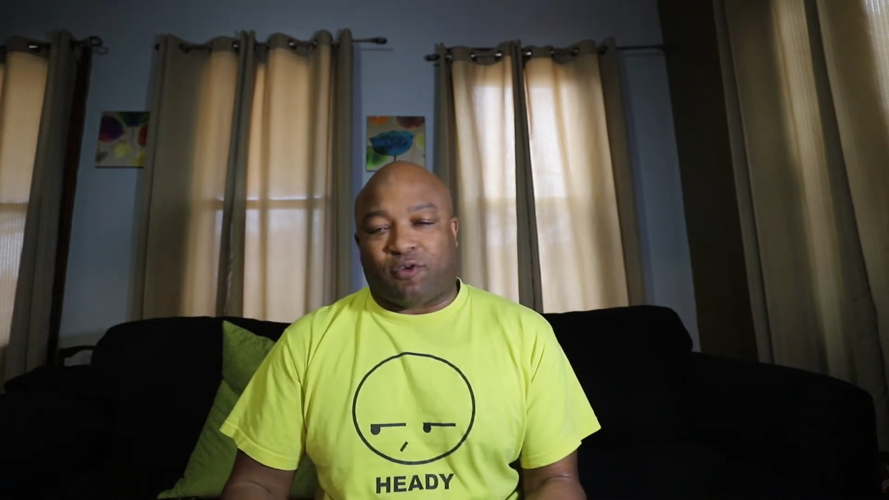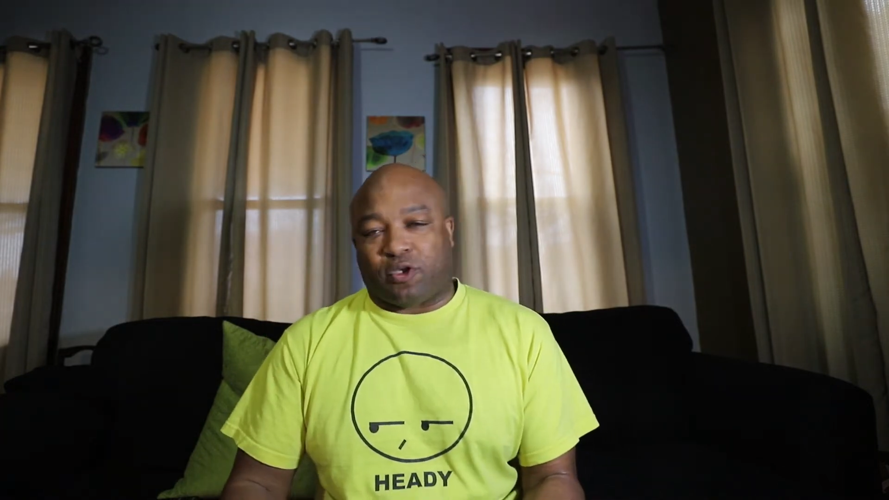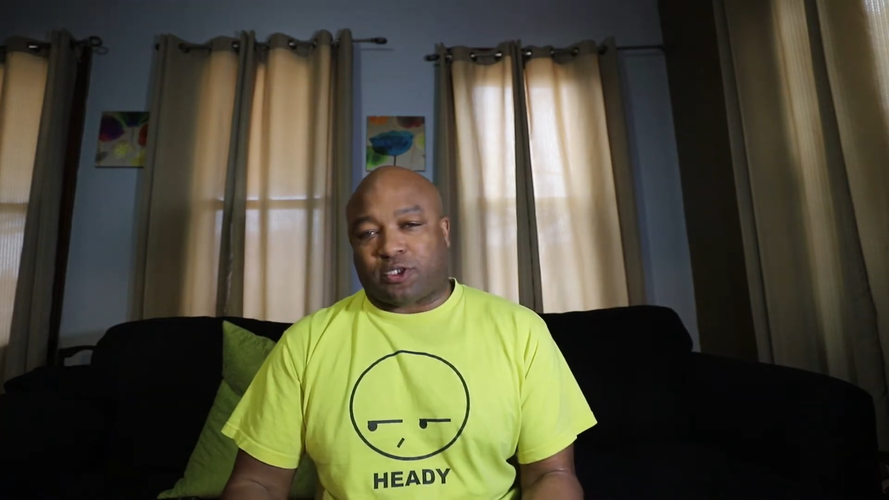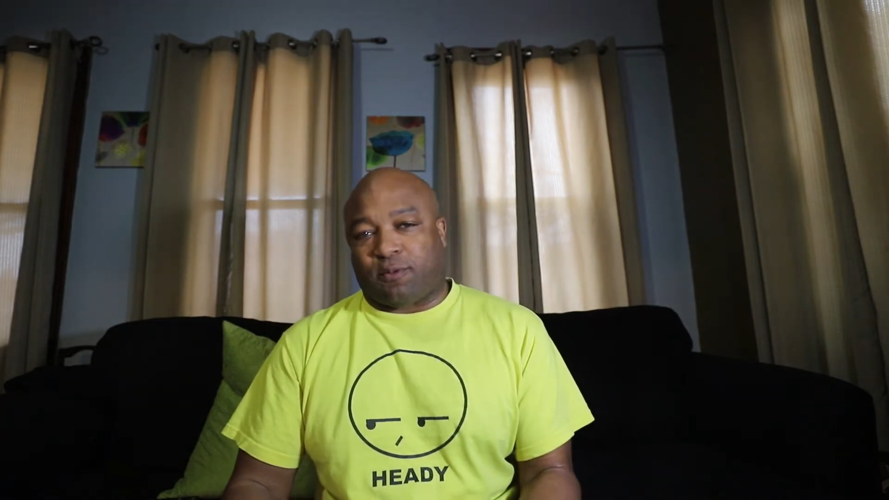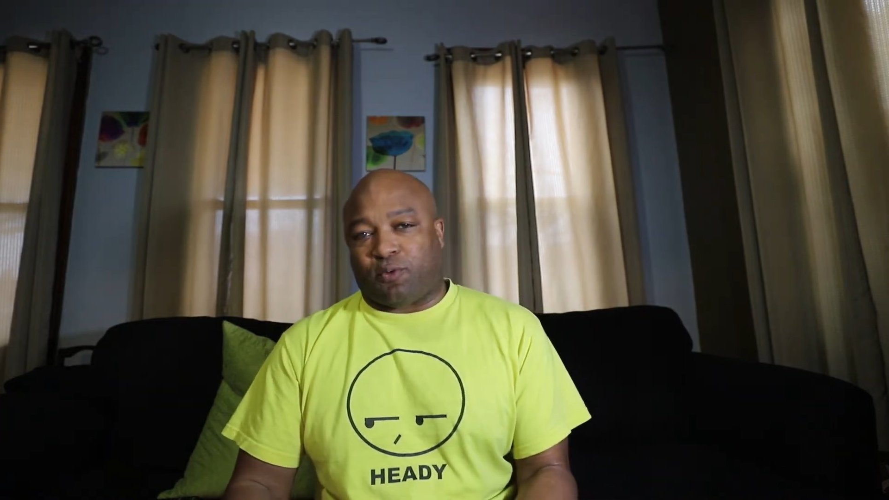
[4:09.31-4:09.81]
on
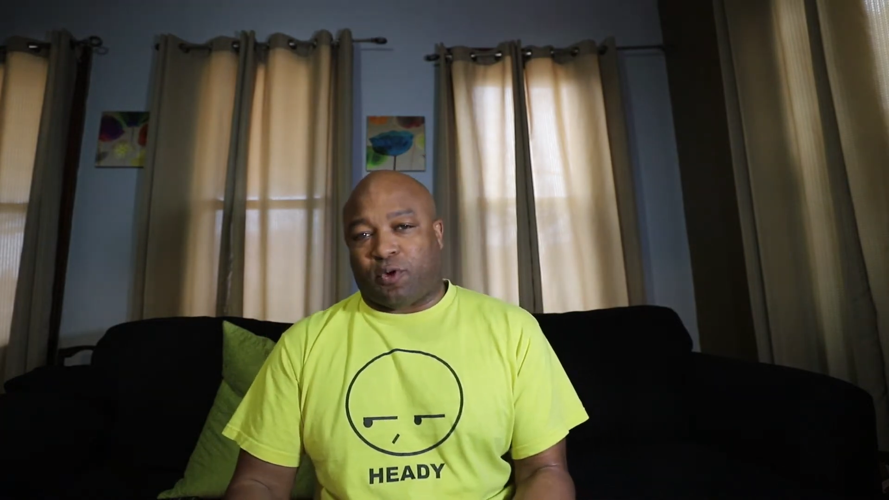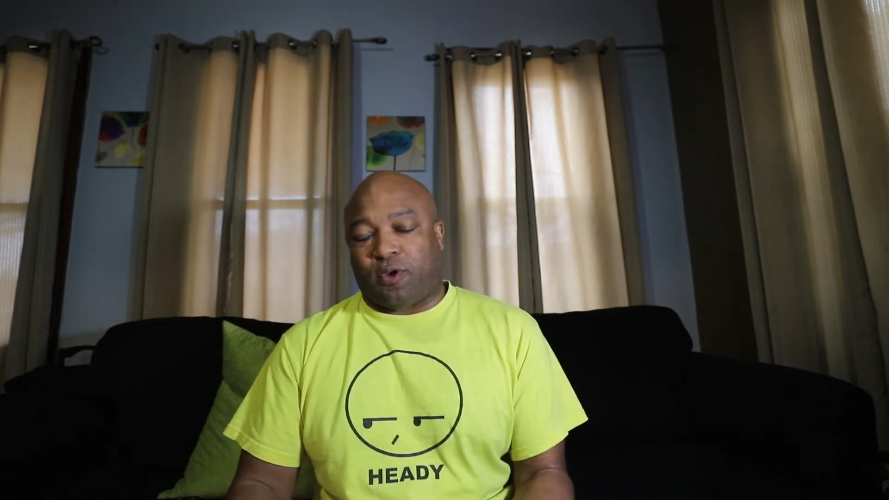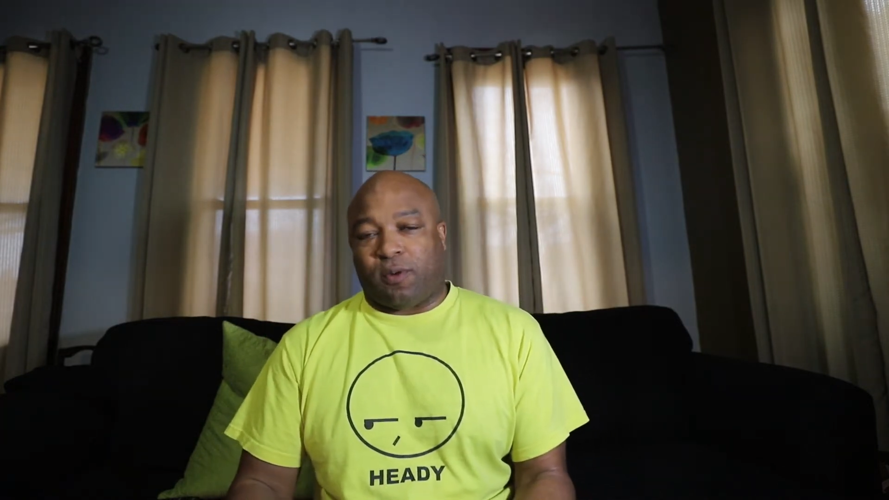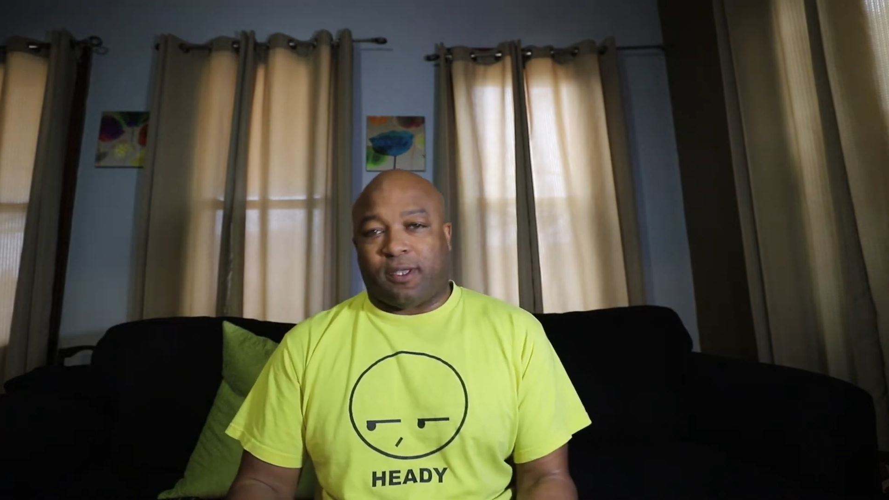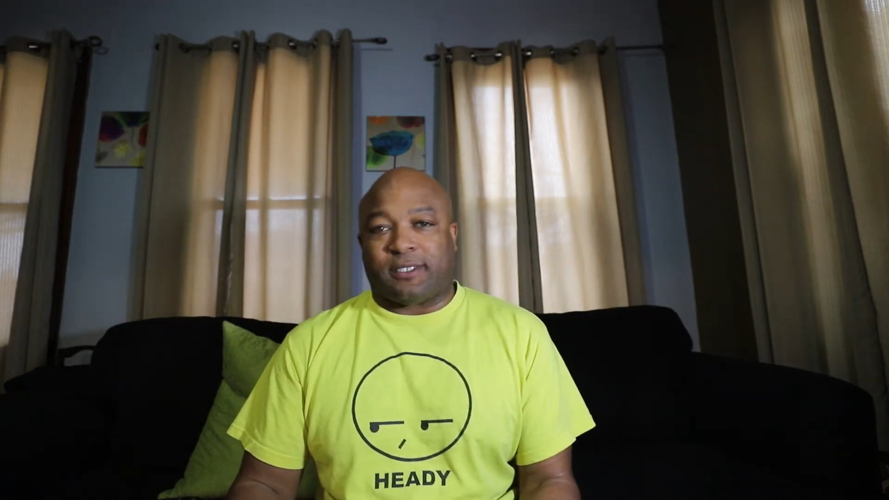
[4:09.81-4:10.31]
your
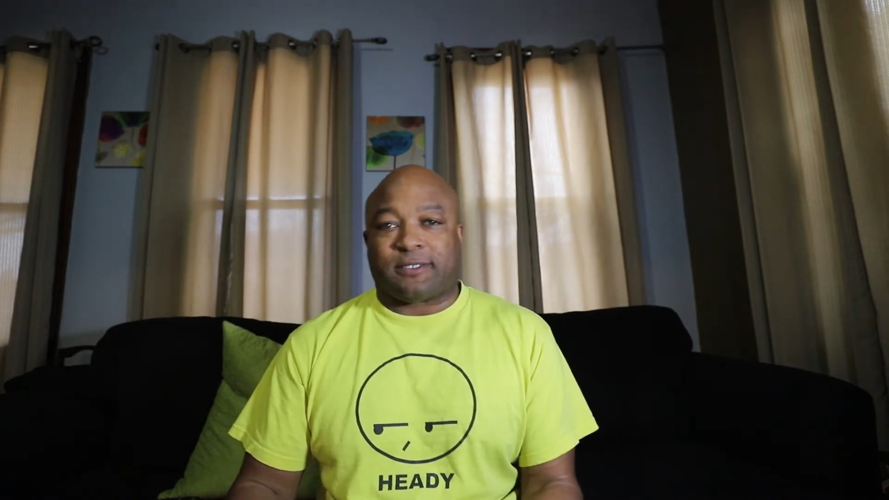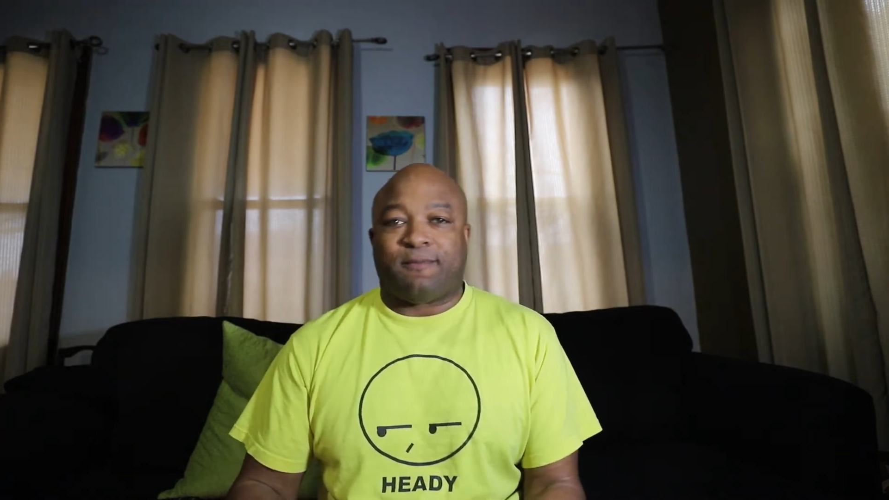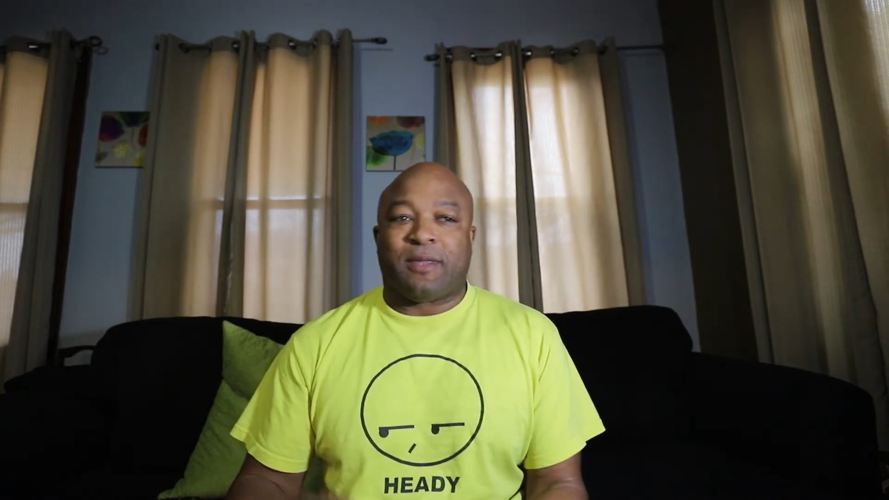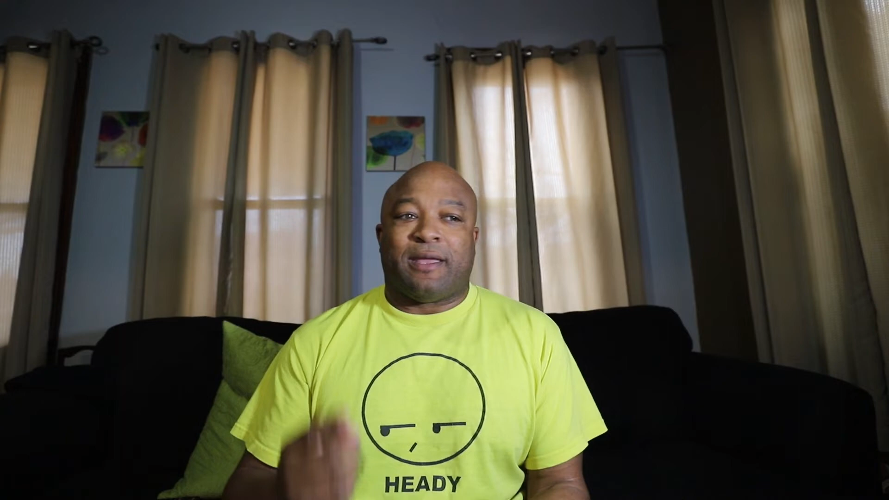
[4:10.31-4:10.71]
superhero list.